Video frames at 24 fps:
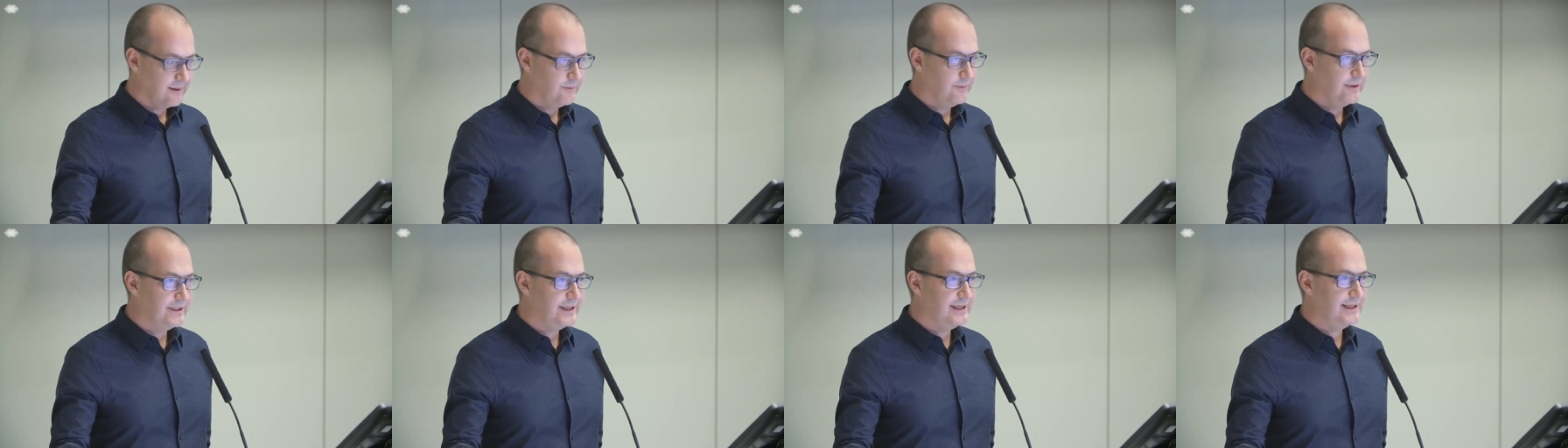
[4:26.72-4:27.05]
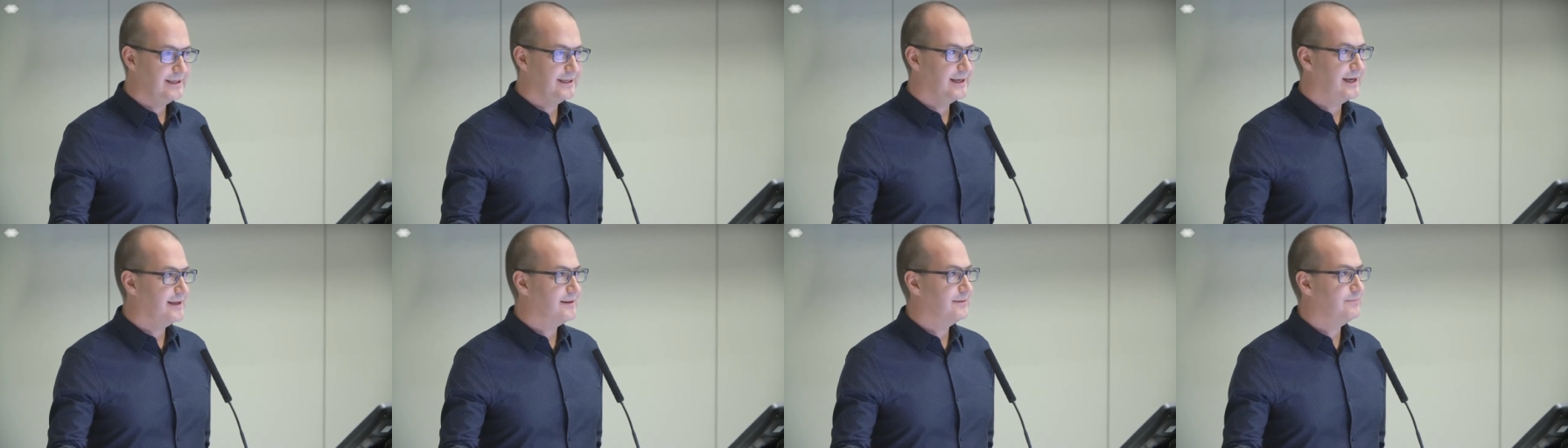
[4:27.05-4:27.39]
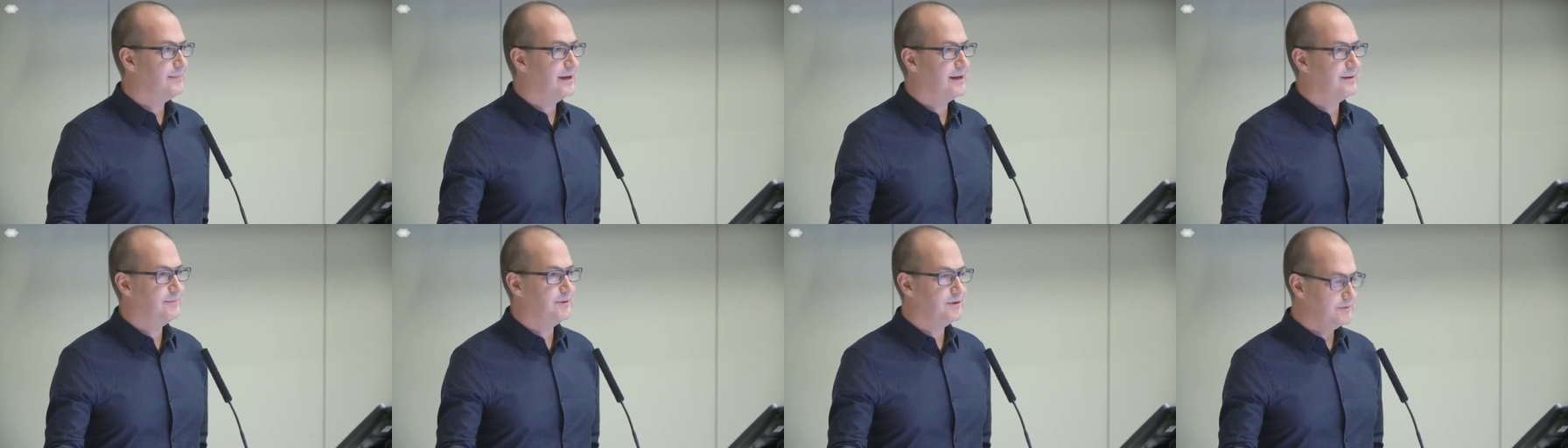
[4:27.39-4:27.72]
We didn't get the
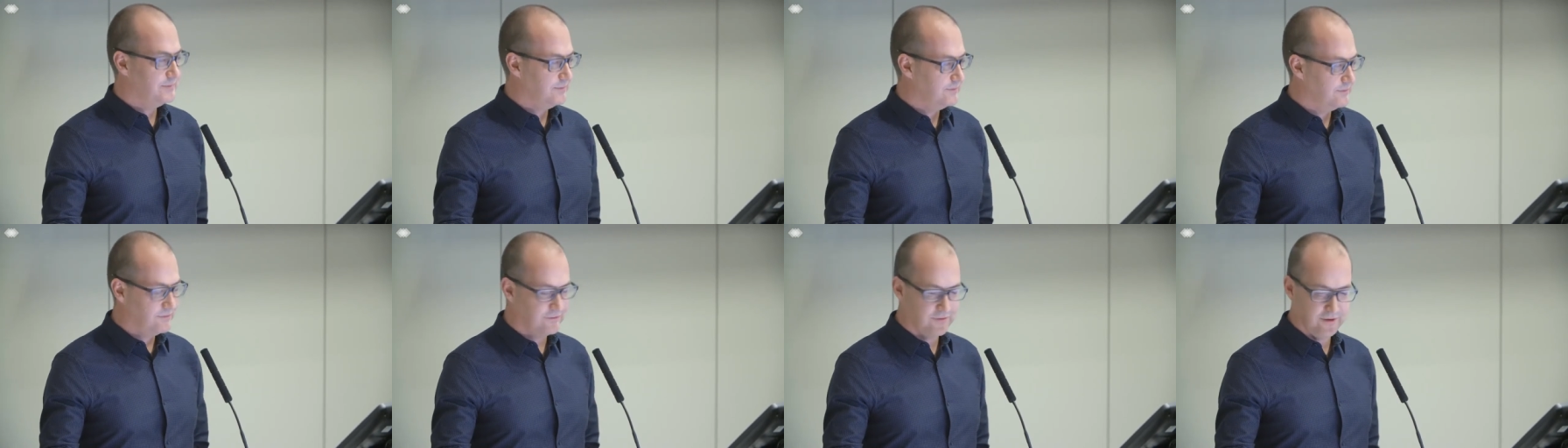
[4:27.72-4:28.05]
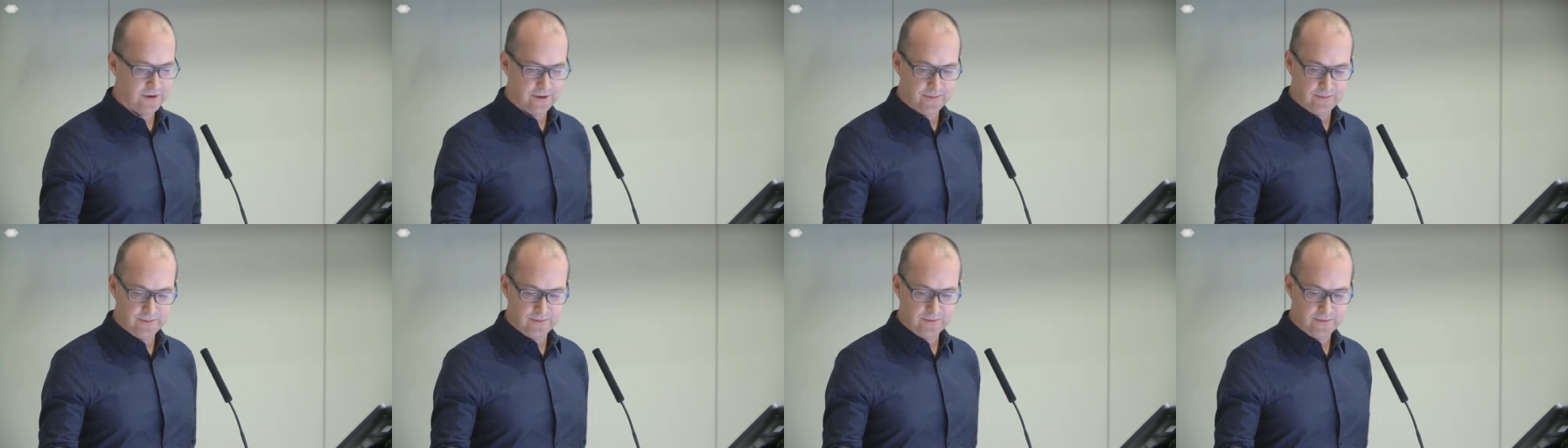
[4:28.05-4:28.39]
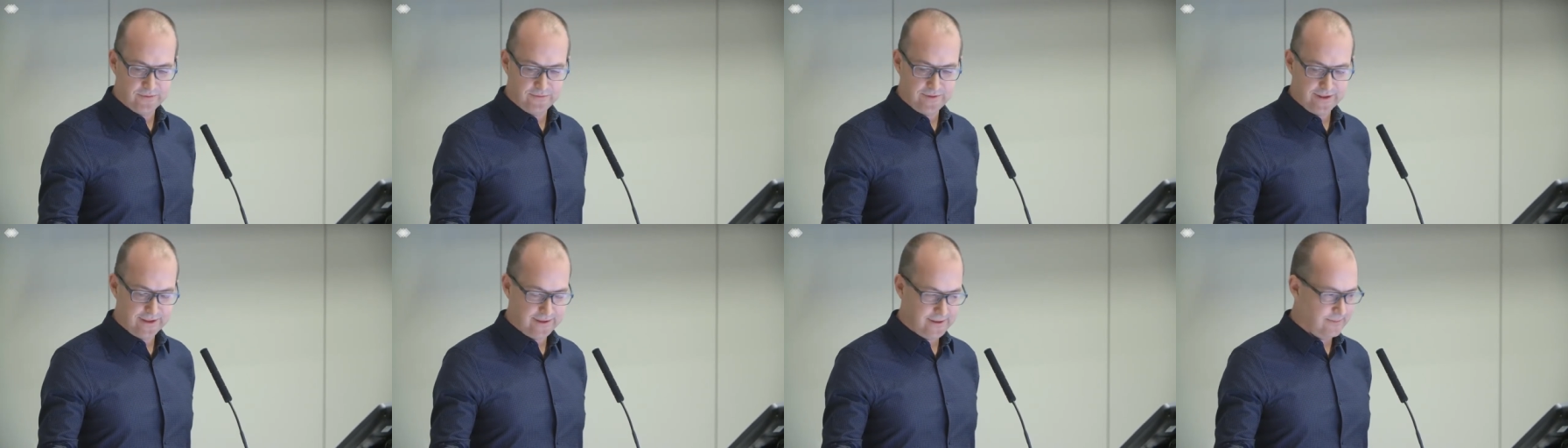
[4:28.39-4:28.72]
memo from
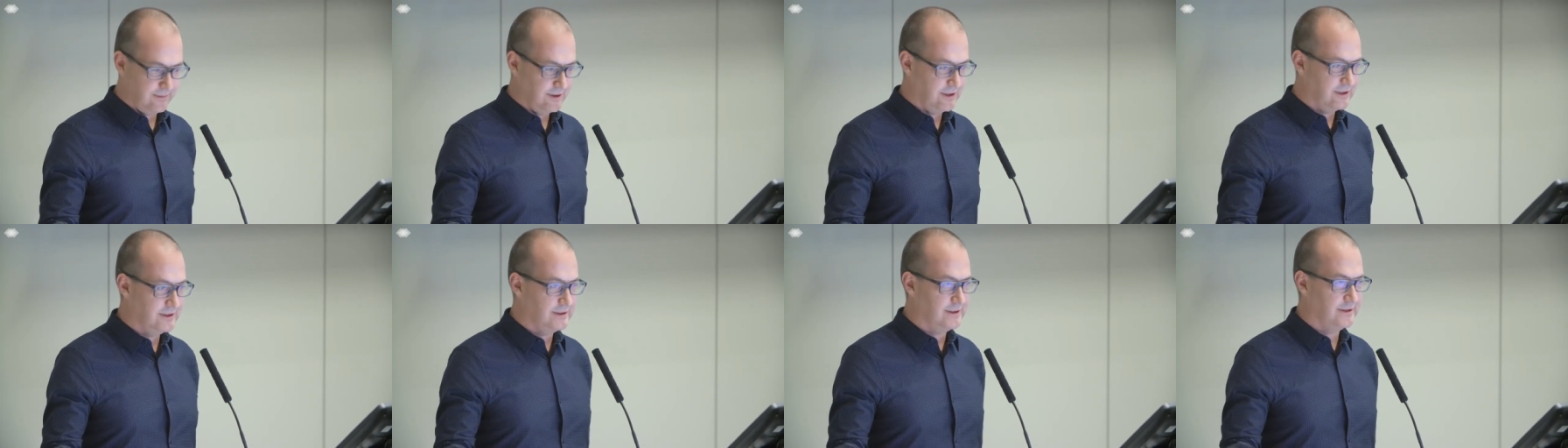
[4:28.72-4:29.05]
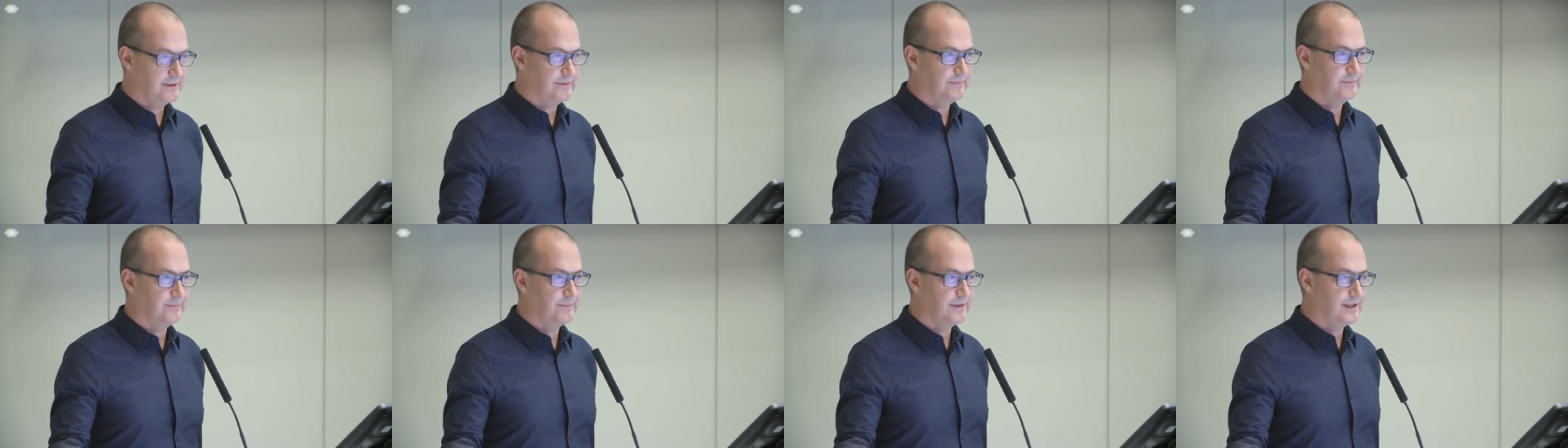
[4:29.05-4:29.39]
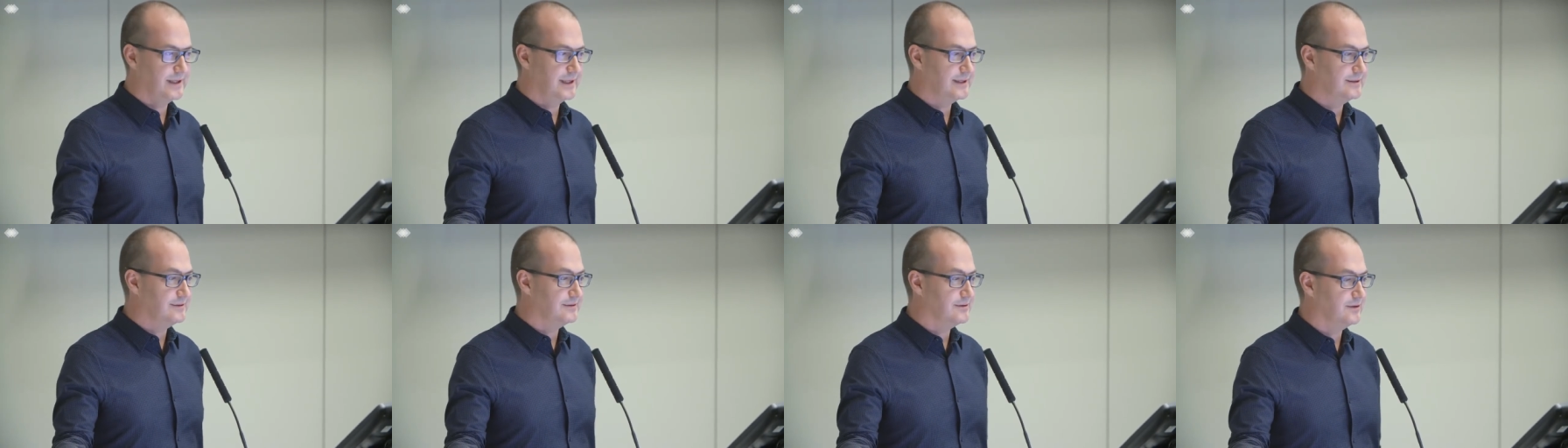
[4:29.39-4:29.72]
Professor Mercer.
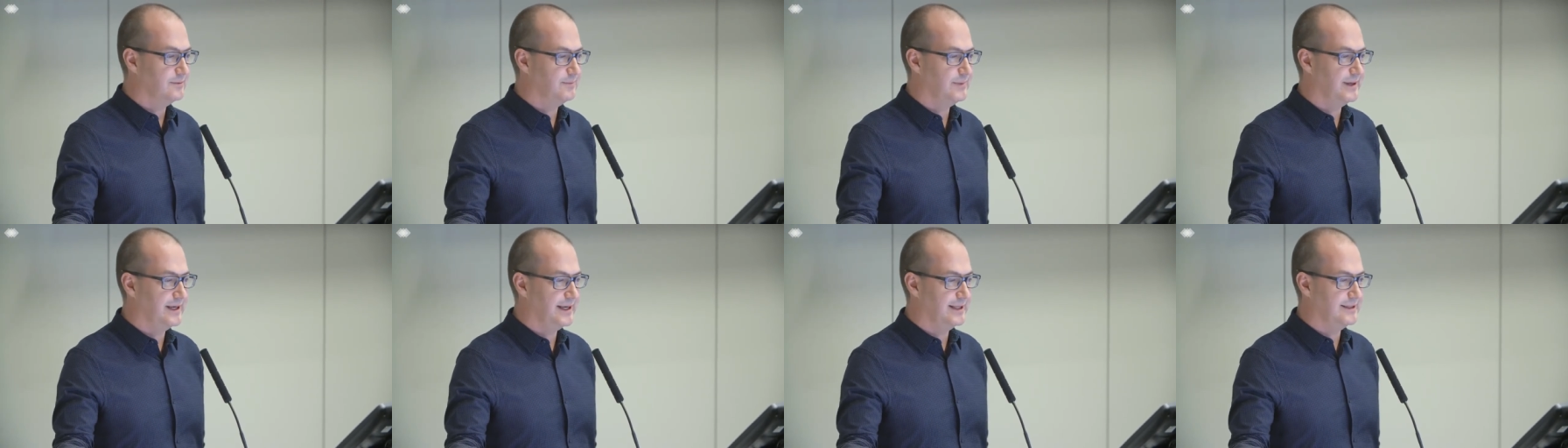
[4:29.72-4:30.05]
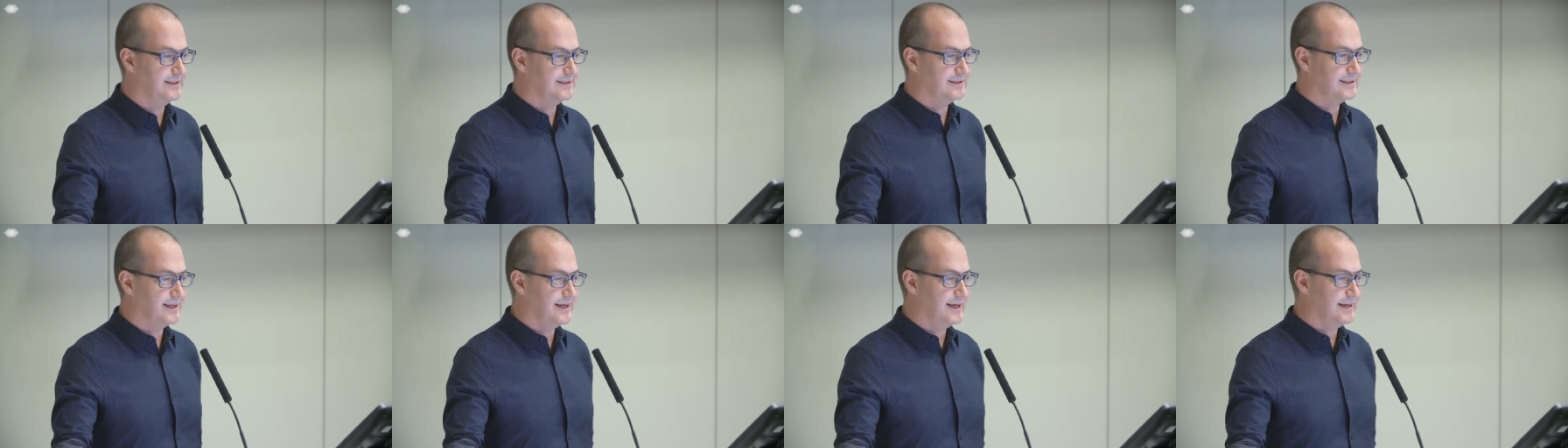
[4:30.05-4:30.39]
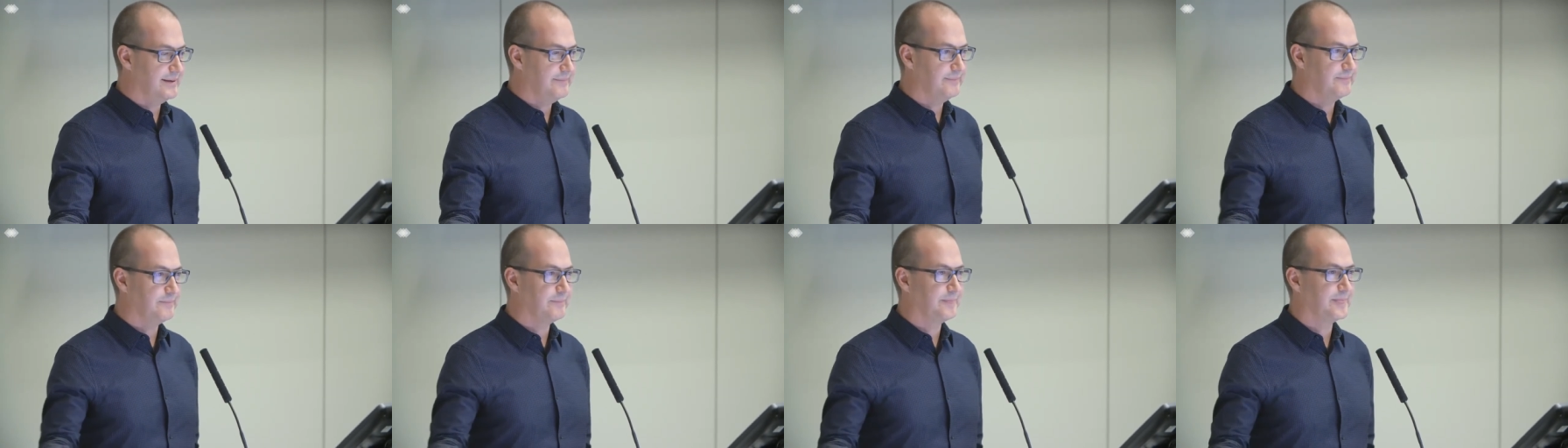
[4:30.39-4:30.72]
This was all pie in the sky.